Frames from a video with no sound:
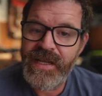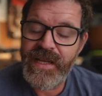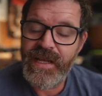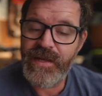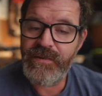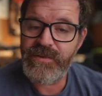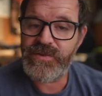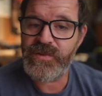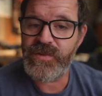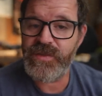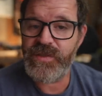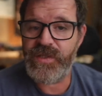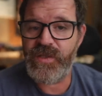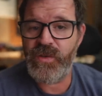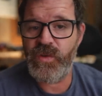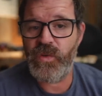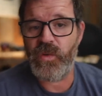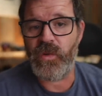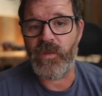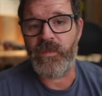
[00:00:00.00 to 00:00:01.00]
It was really
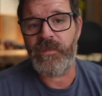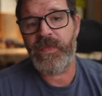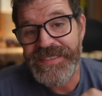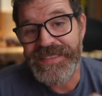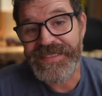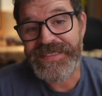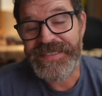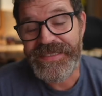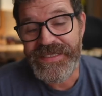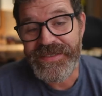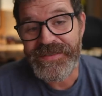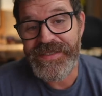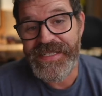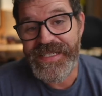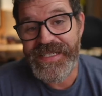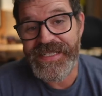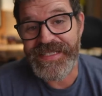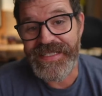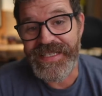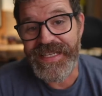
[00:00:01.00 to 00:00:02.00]
cool. You still
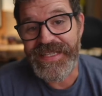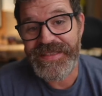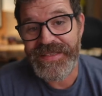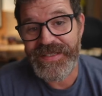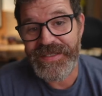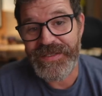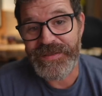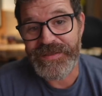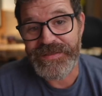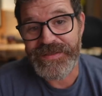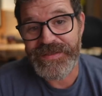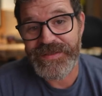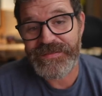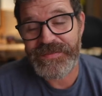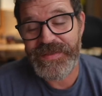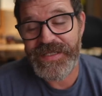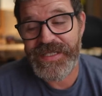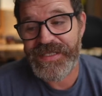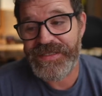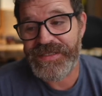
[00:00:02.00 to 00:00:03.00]
need to get those
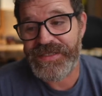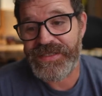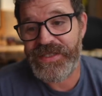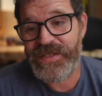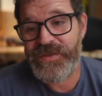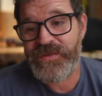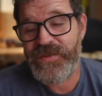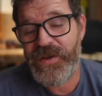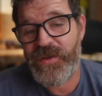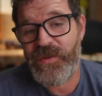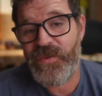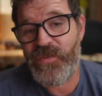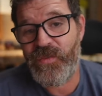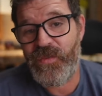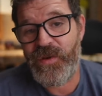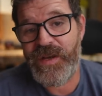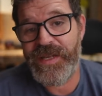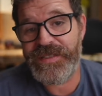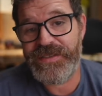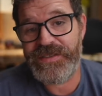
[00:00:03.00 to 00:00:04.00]
because you don't
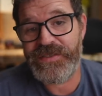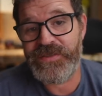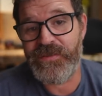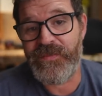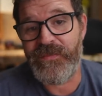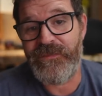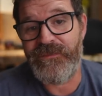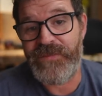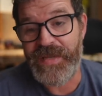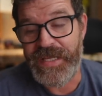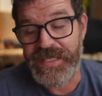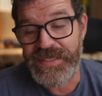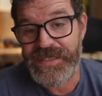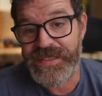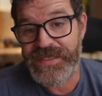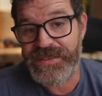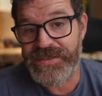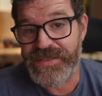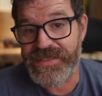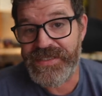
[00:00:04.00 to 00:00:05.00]
want your
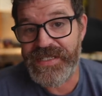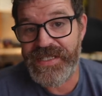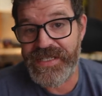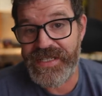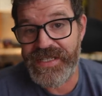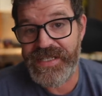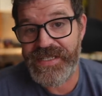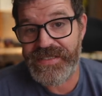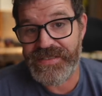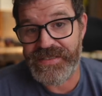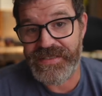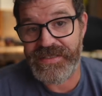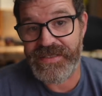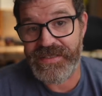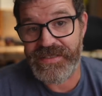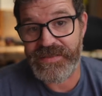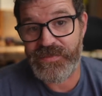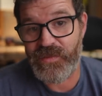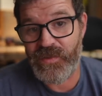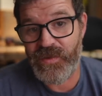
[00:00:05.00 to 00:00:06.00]
vintage CDs at
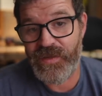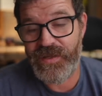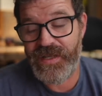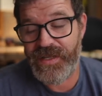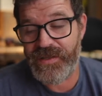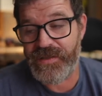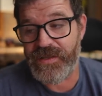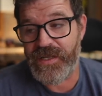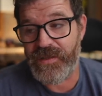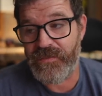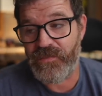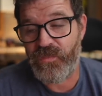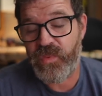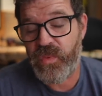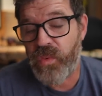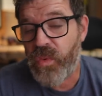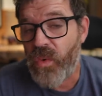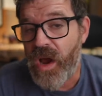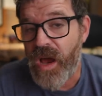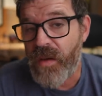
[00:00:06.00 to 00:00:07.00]
this point. Now, you can
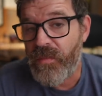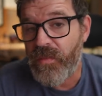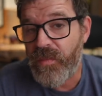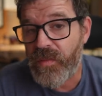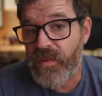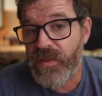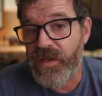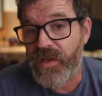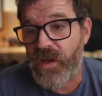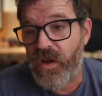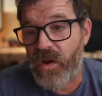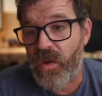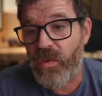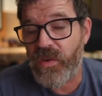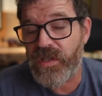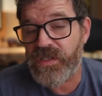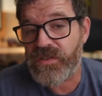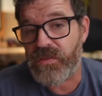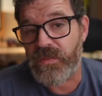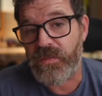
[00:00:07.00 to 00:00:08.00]
probably
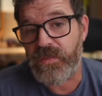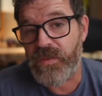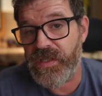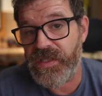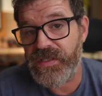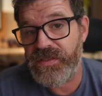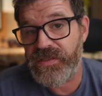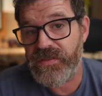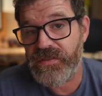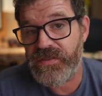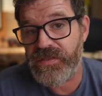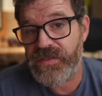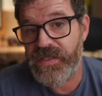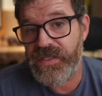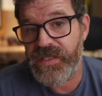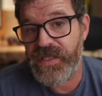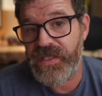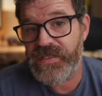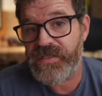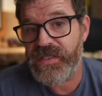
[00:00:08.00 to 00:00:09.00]
always replace your
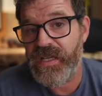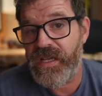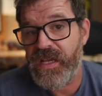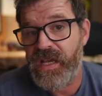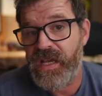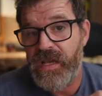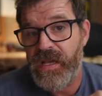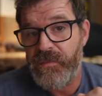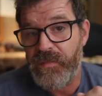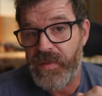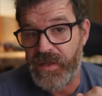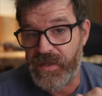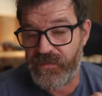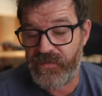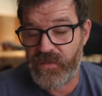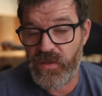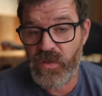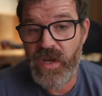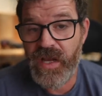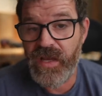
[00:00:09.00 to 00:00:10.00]
CDs, but
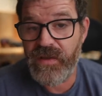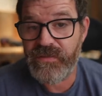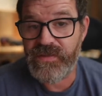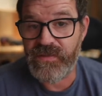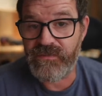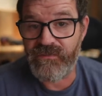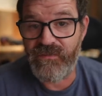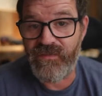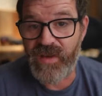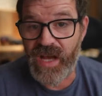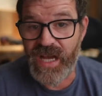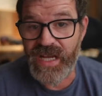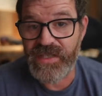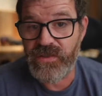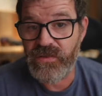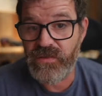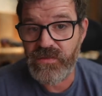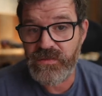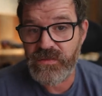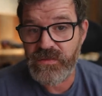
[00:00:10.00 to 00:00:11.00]
if you have some
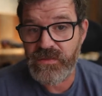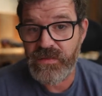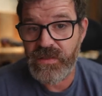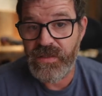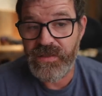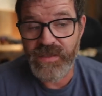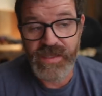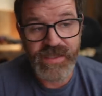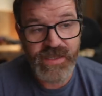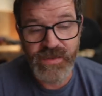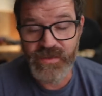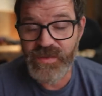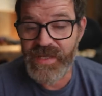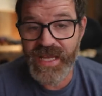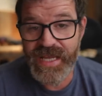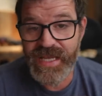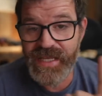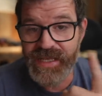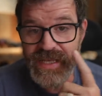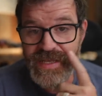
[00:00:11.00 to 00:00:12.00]
vinyl that you
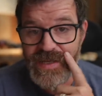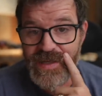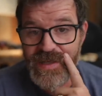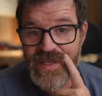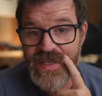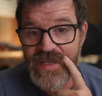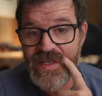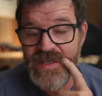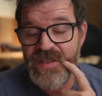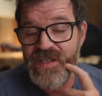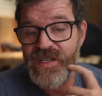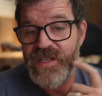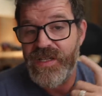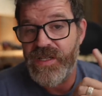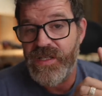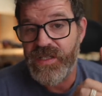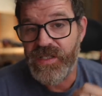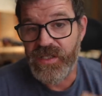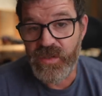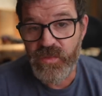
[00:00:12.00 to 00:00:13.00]
can't get again,
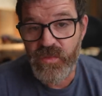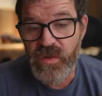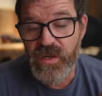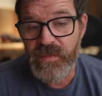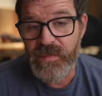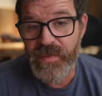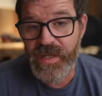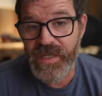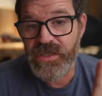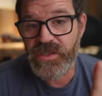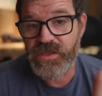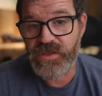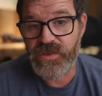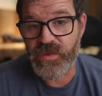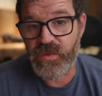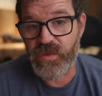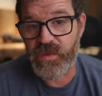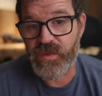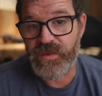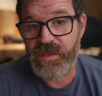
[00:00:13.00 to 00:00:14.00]
you want to make
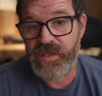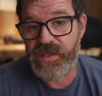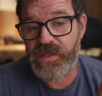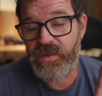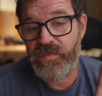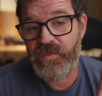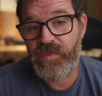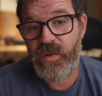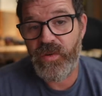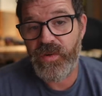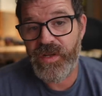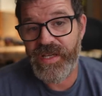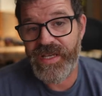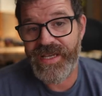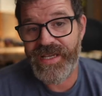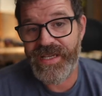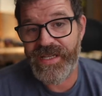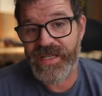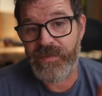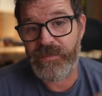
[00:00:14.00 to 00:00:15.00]
sure that you're putting
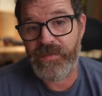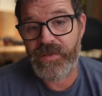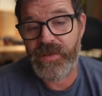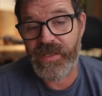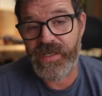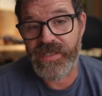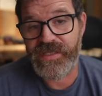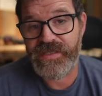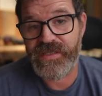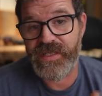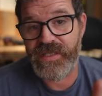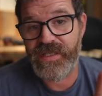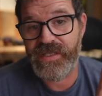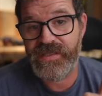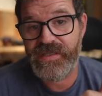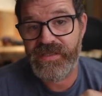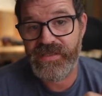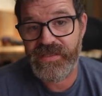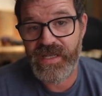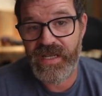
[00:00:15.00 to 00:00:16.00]
it in a place that
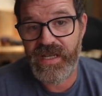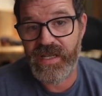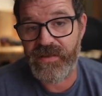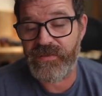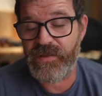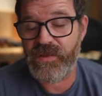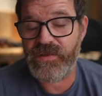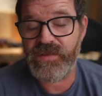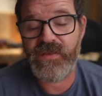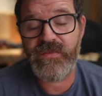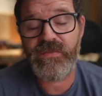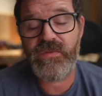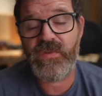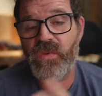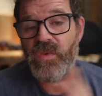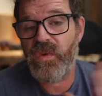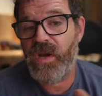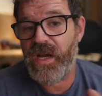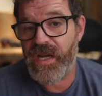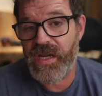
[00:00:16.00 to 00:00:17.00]
is safe. There's a
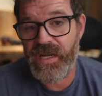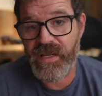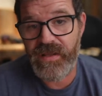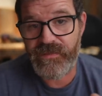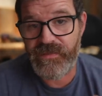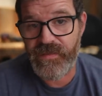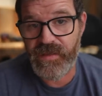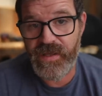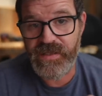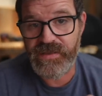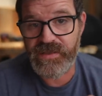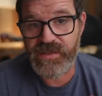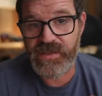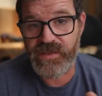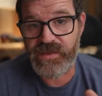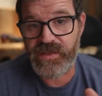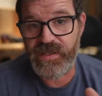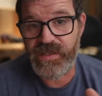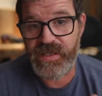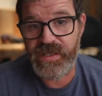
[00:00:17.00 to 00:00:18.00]
variety of things that
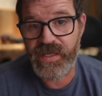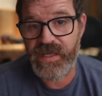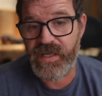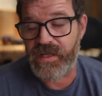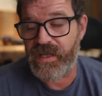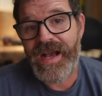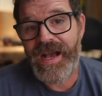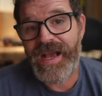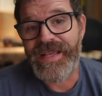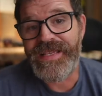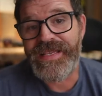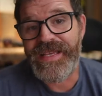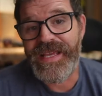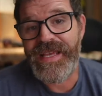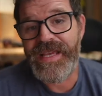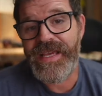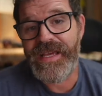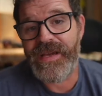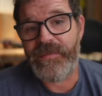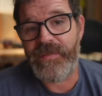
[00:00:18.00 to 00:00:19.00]
you can get.
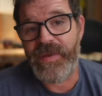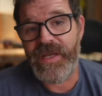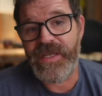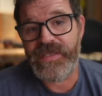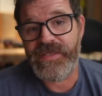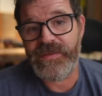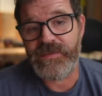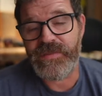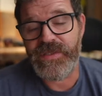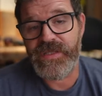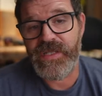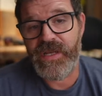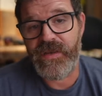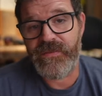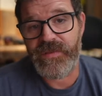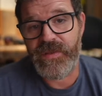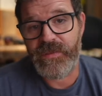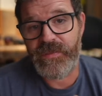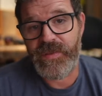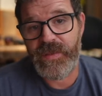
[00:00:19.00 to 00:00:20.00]
IKEA makes some
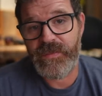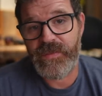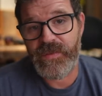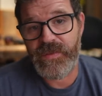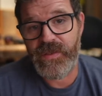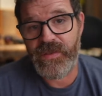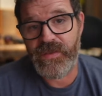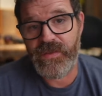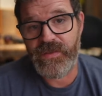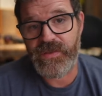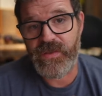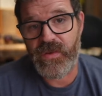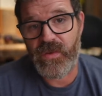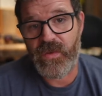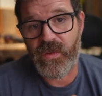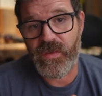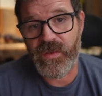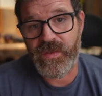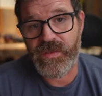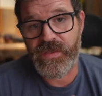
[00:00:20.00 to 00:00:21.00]
stuff that people use
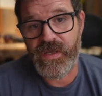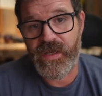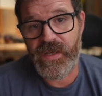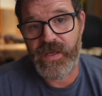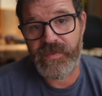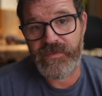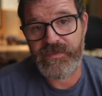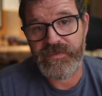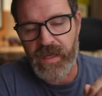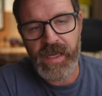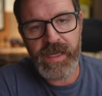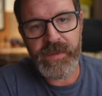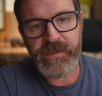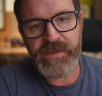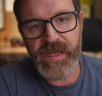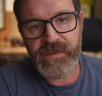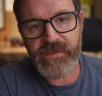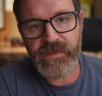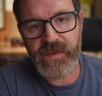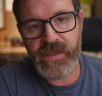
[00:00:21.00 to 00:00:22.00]
all the time. I am
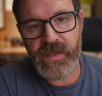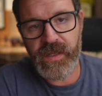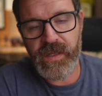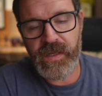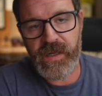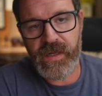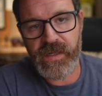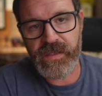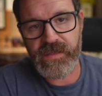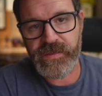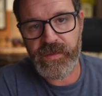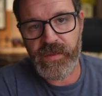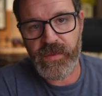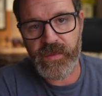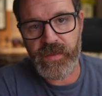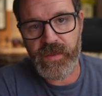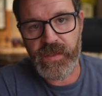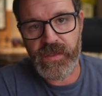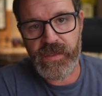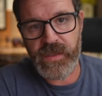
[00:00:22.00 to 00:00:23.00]
definitely not an expert
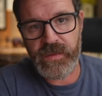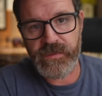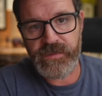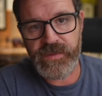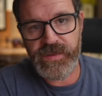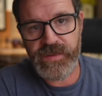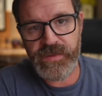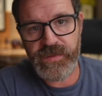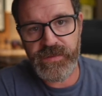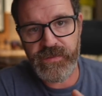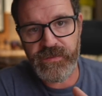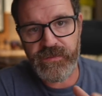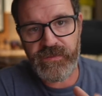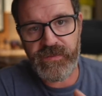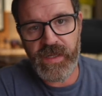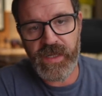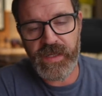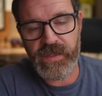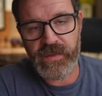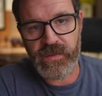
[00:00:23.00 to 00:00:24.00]
when it comes to
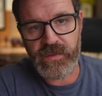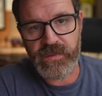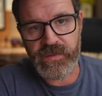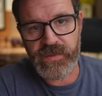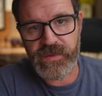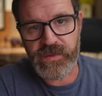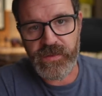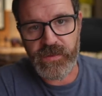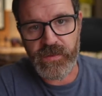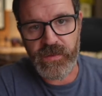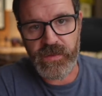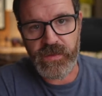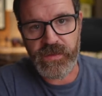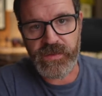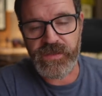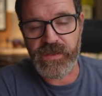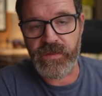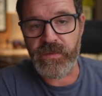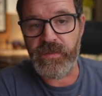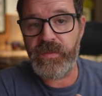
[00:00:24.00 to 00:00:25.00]
vinyl storage,
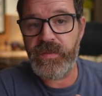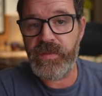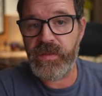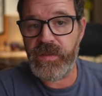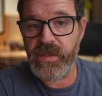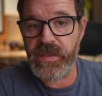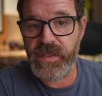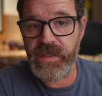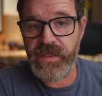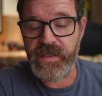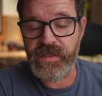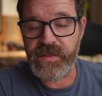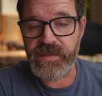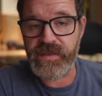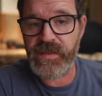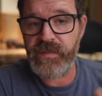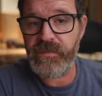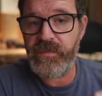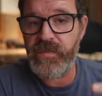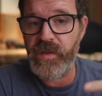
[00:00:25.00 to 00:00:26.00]
so
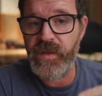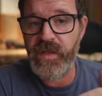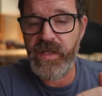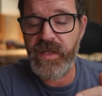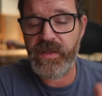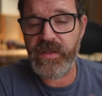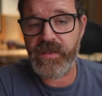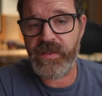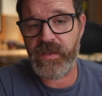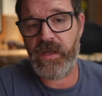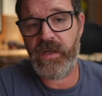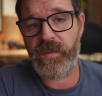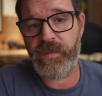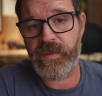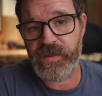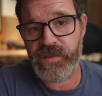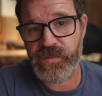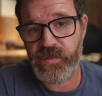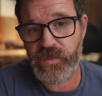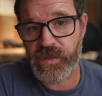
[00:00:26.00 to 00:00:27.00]
please put in the
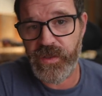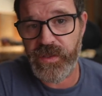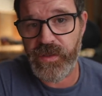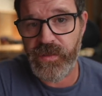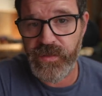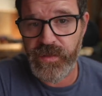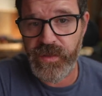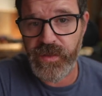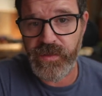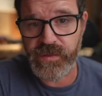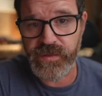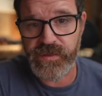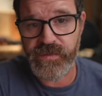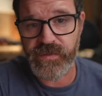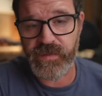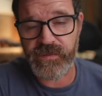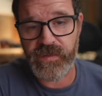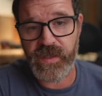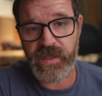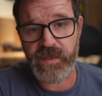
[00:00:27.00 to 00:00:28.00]
comments what you use
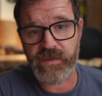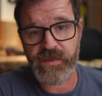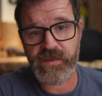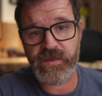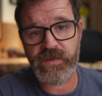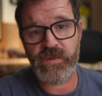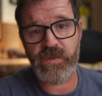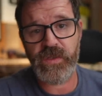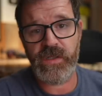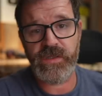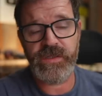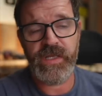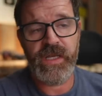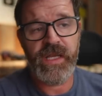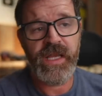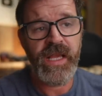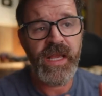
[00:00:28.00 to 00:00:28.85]
for vinyl storage.